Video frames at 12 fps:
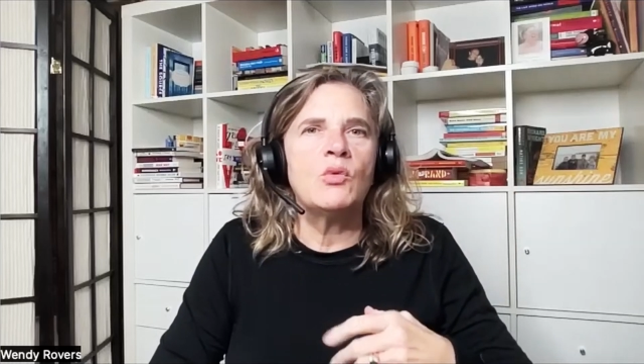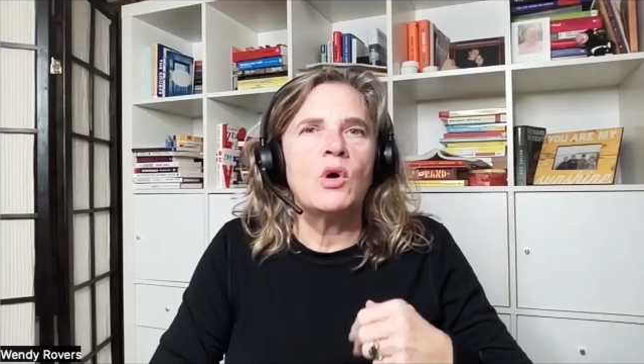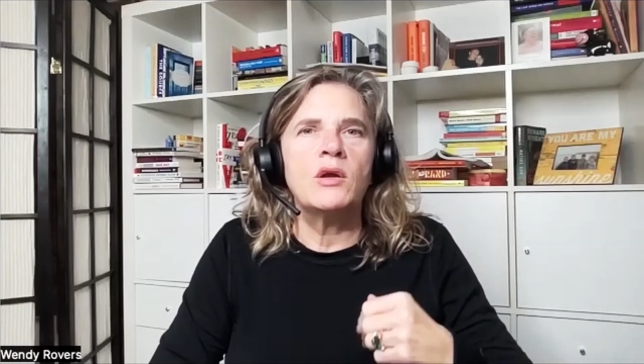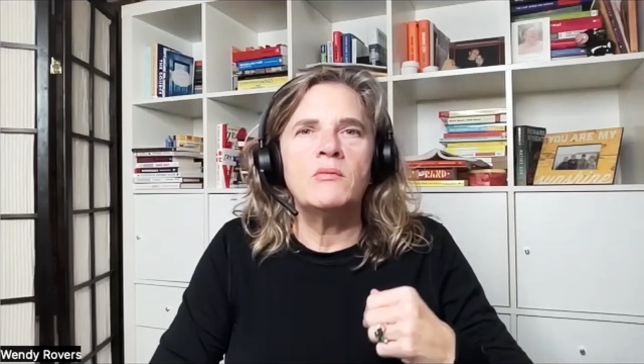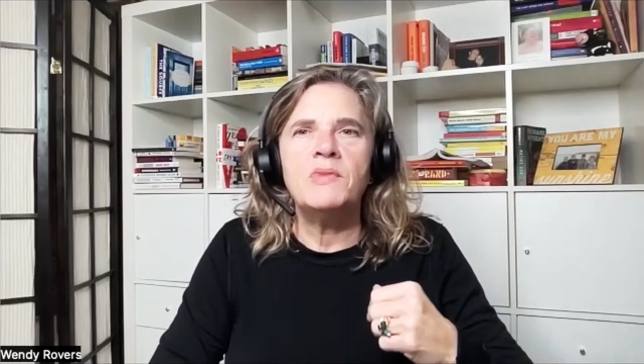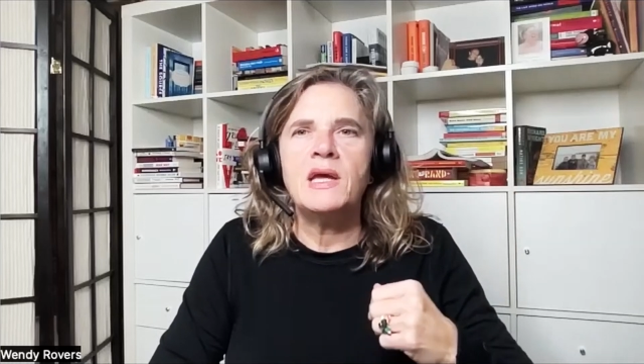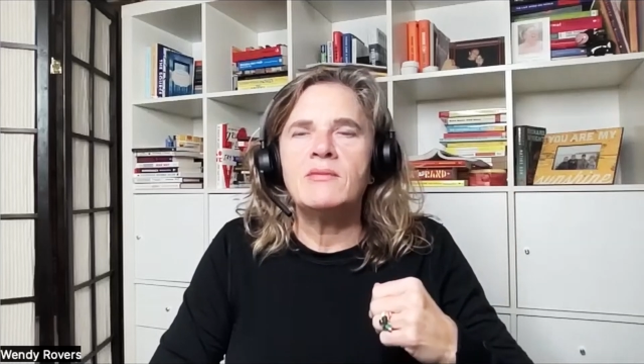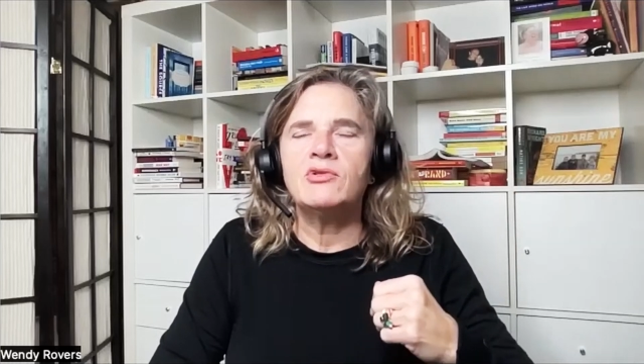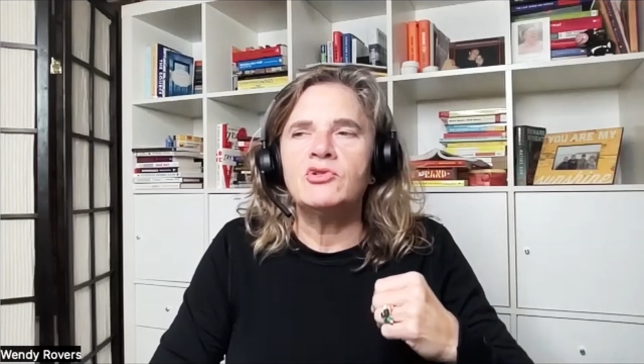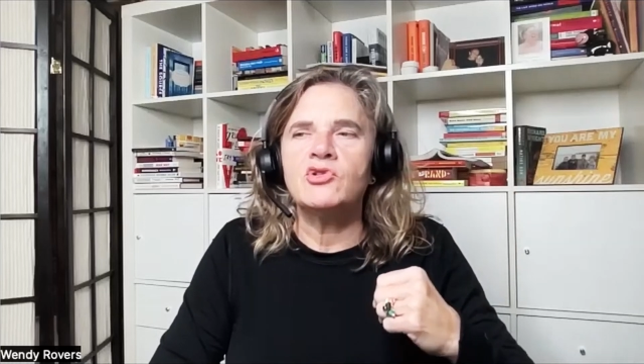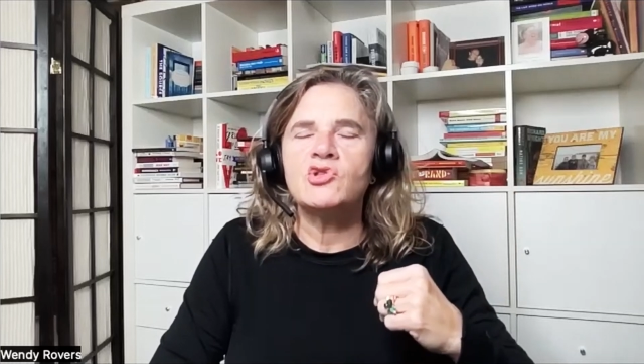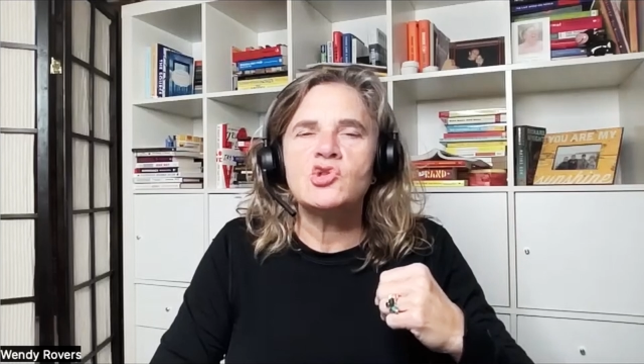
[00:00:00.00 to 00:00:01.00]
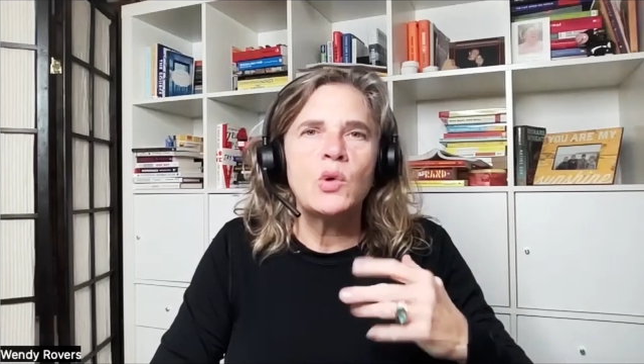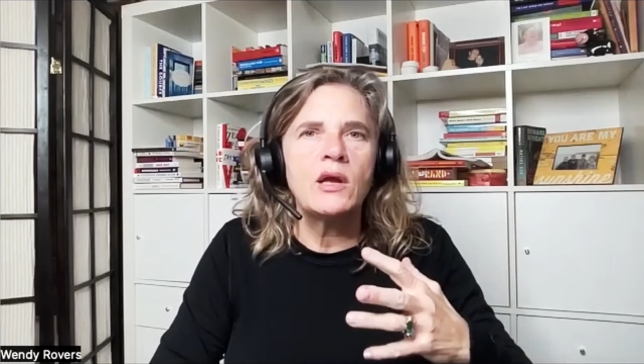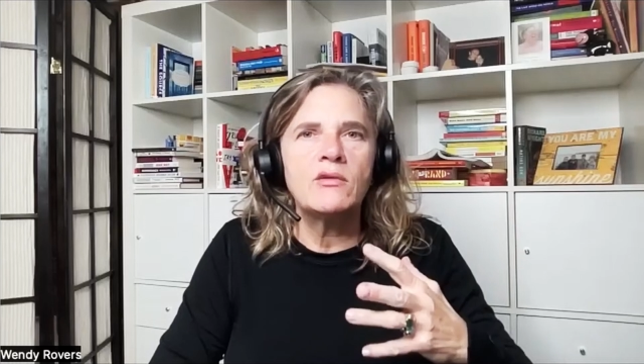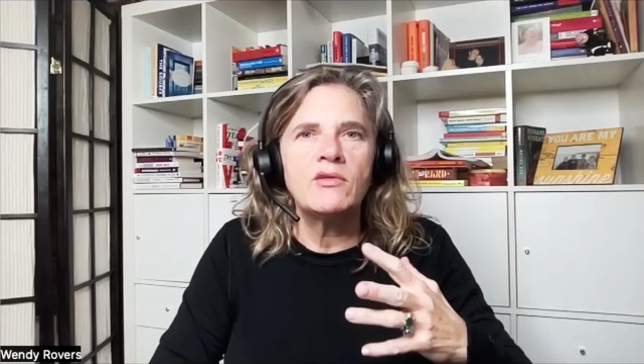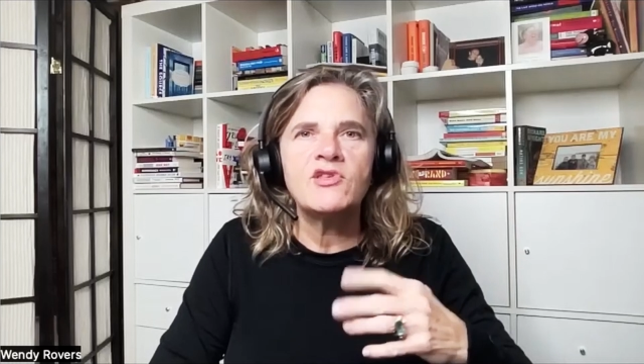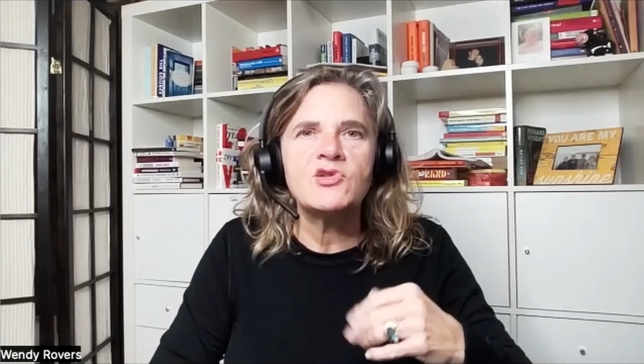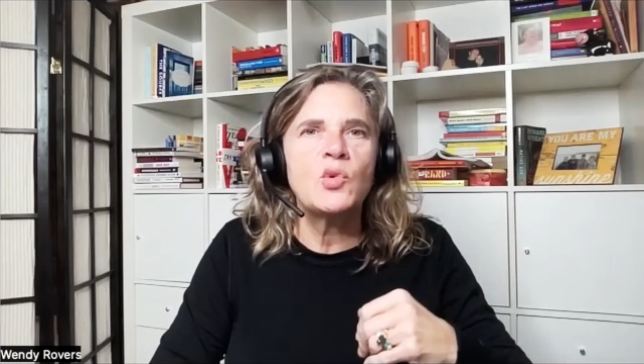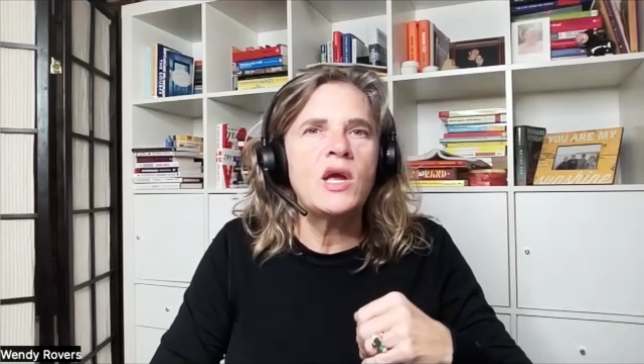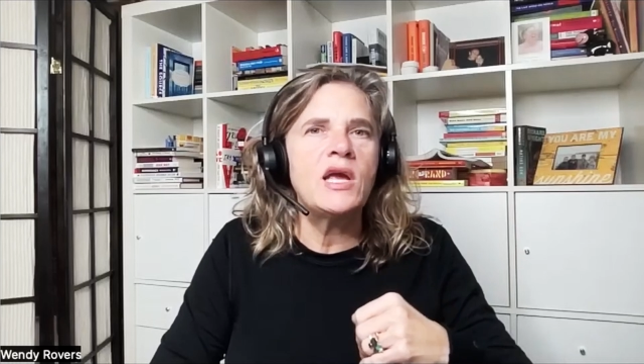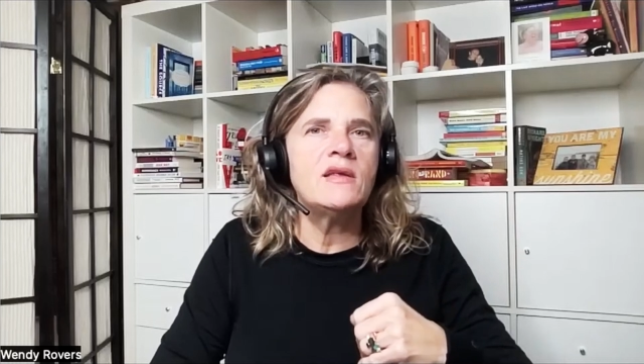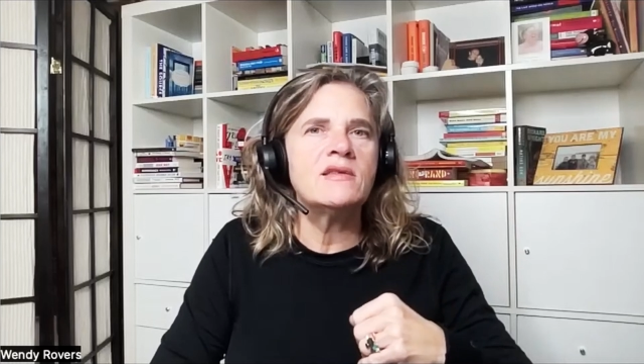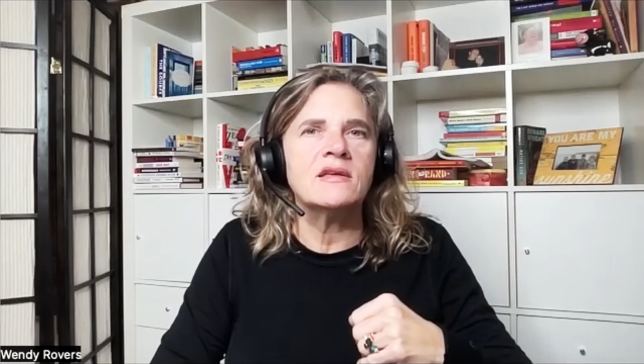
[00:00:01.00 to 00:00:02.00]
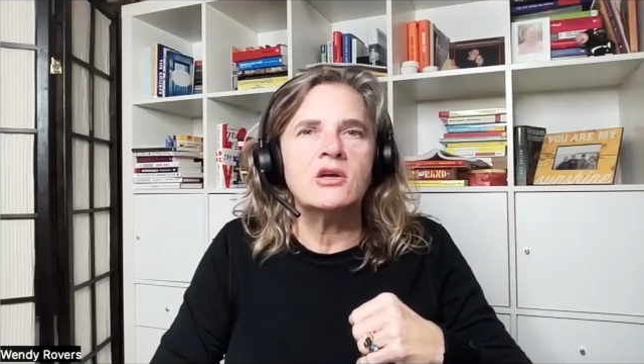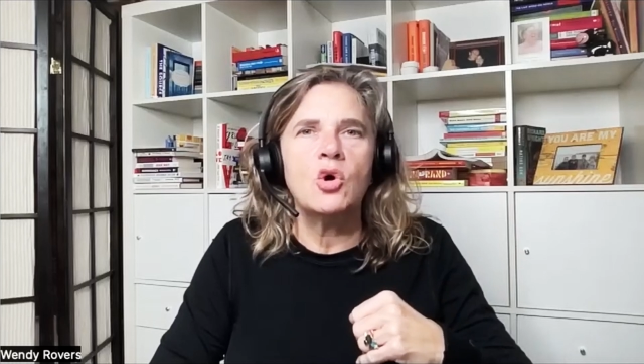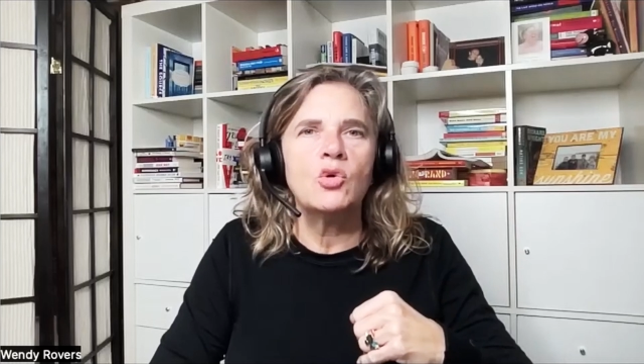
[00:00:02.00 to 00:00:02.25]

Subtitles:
I want to be able to swing on the swings and